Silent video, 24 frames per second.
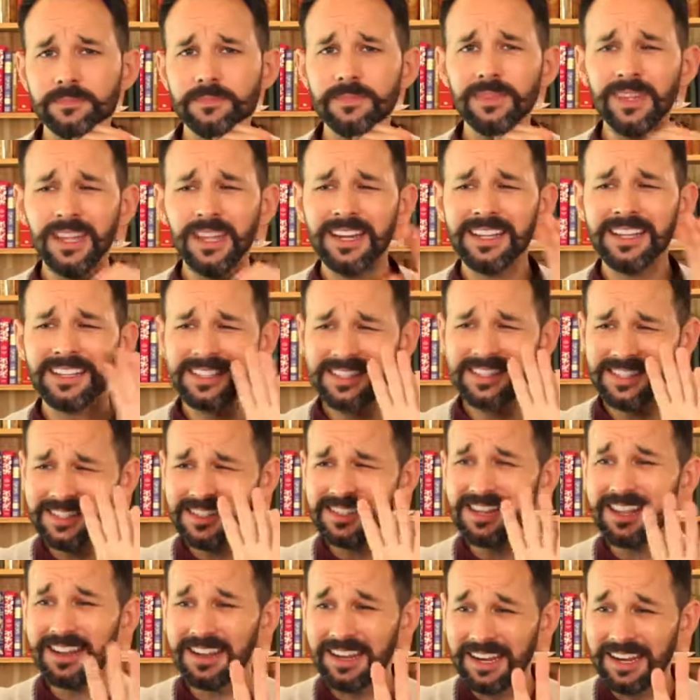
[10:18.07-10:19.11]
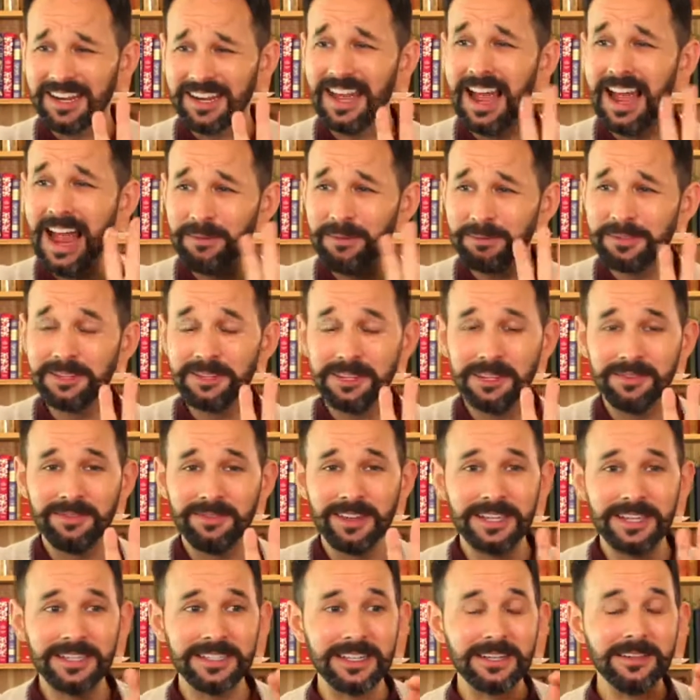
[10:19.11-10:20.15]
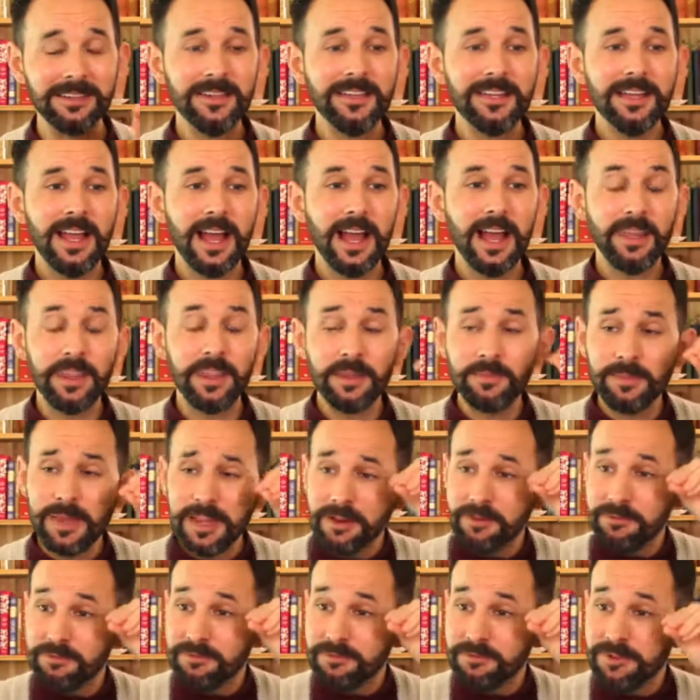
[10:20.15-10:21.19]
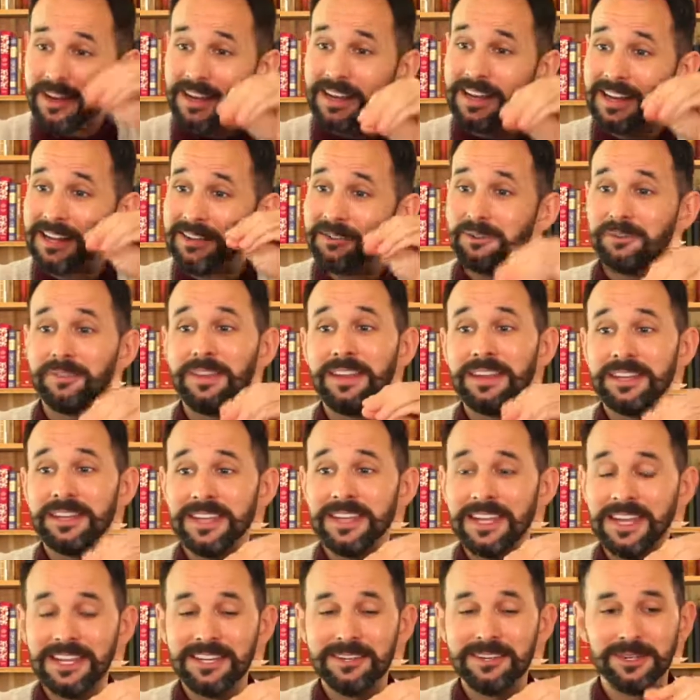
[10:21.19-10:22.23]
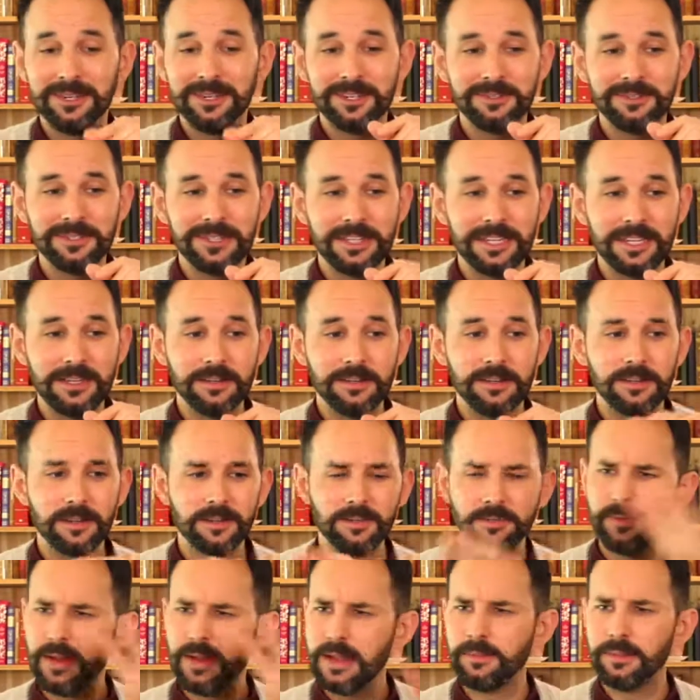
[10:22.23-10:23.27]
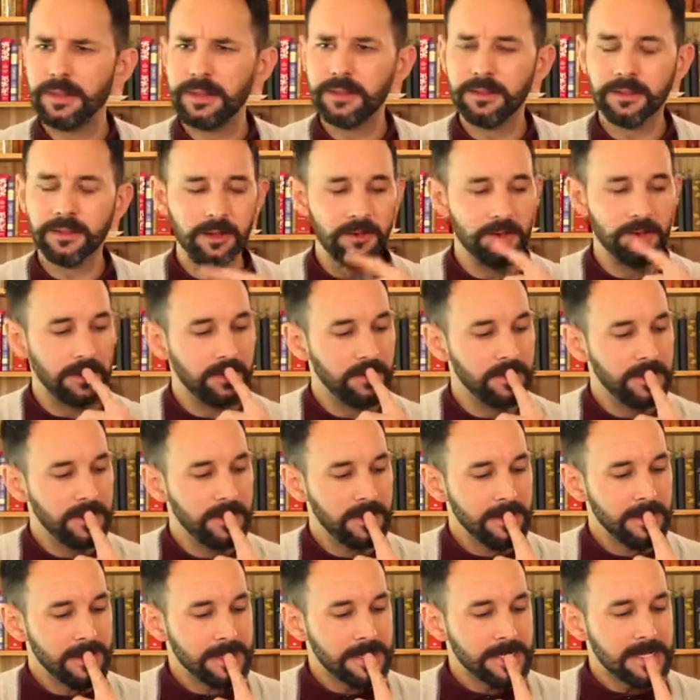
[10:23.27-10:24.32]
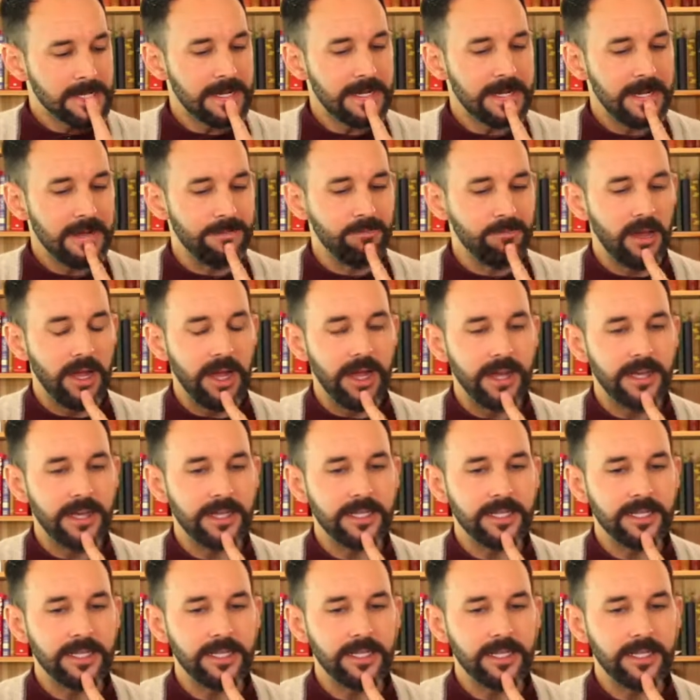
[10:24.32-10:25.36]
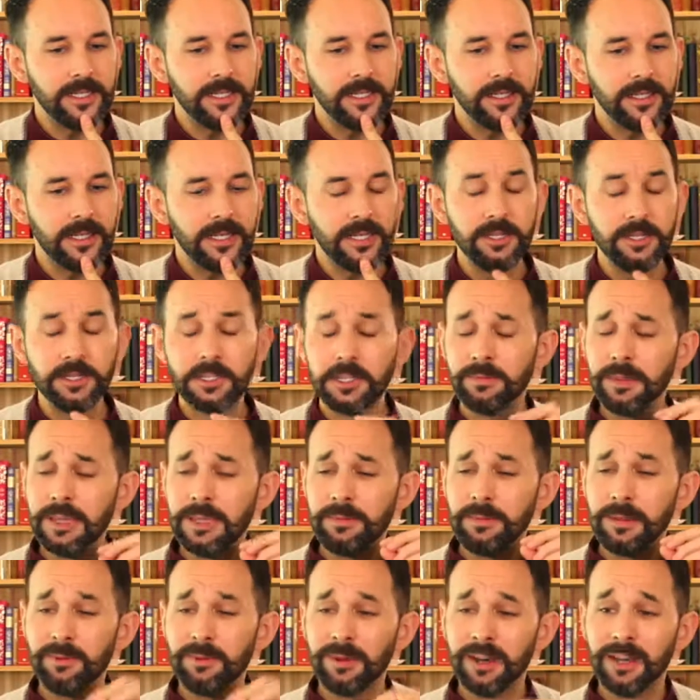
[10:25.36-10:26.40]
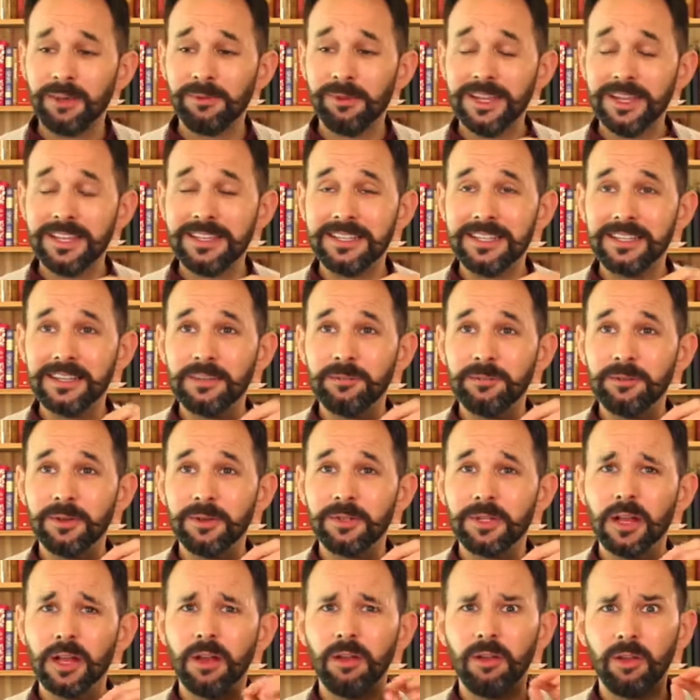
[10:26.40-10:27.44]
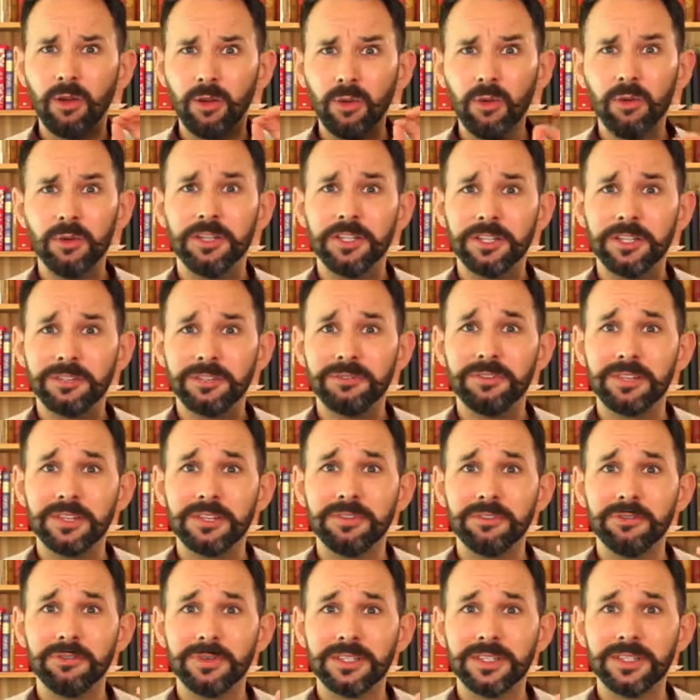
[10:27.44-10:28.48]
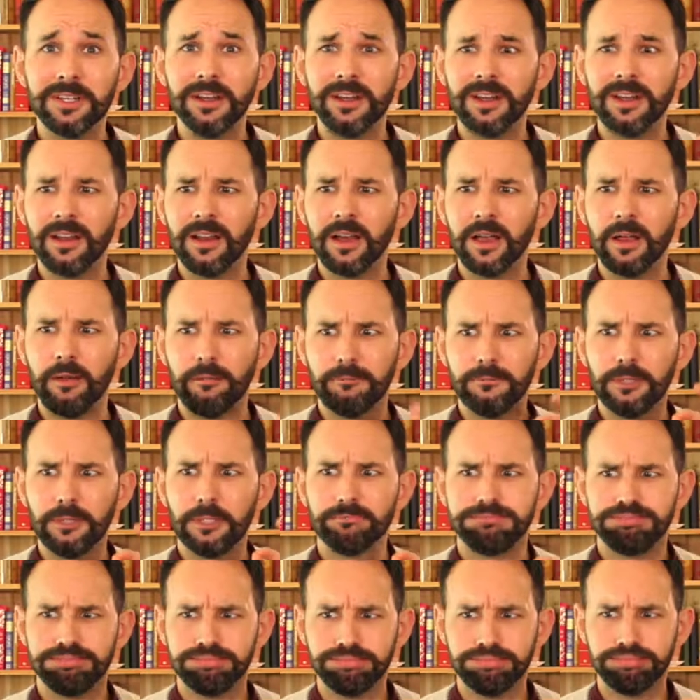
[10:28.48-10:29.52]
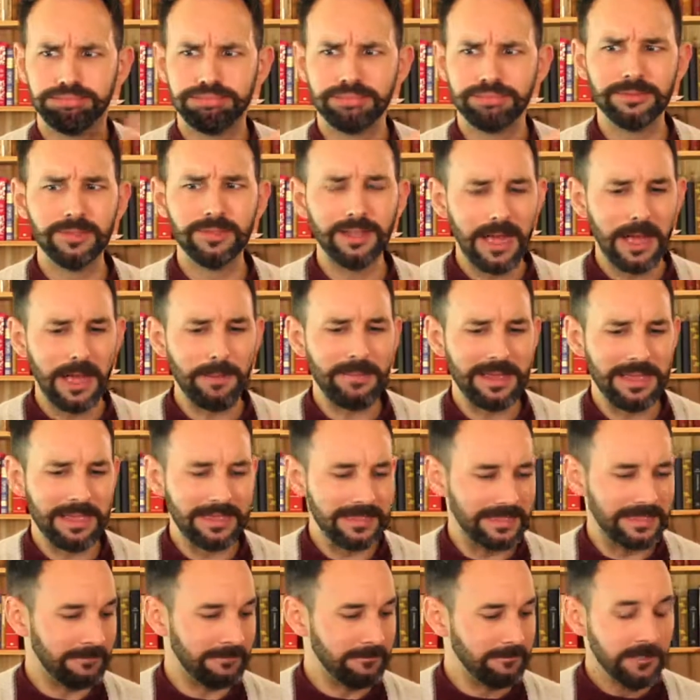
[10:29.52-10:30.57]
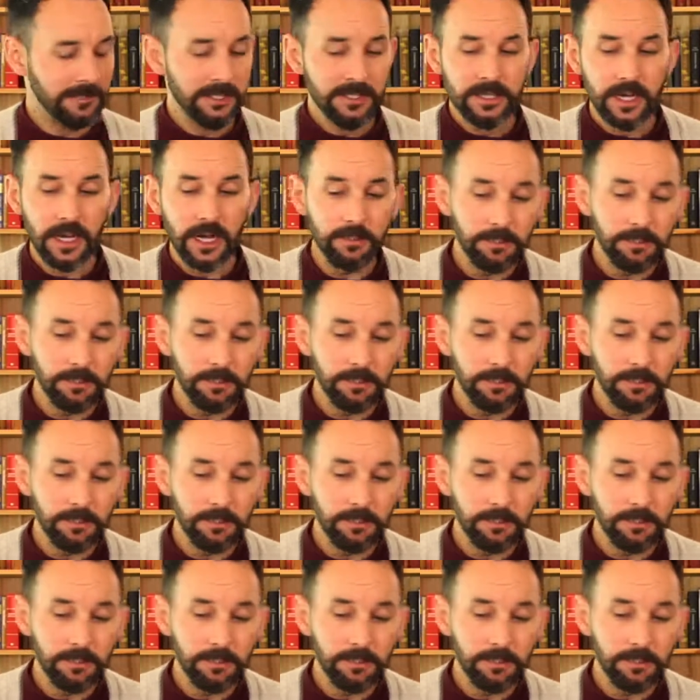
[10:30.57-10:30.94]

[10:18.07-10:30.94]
And it's stunning, absolutely amazing. And they make really authentic Indian cuisines. It's a family that own it. And they used to make me, while I waited, the most gorgeous traditional masala, like amazing. I'm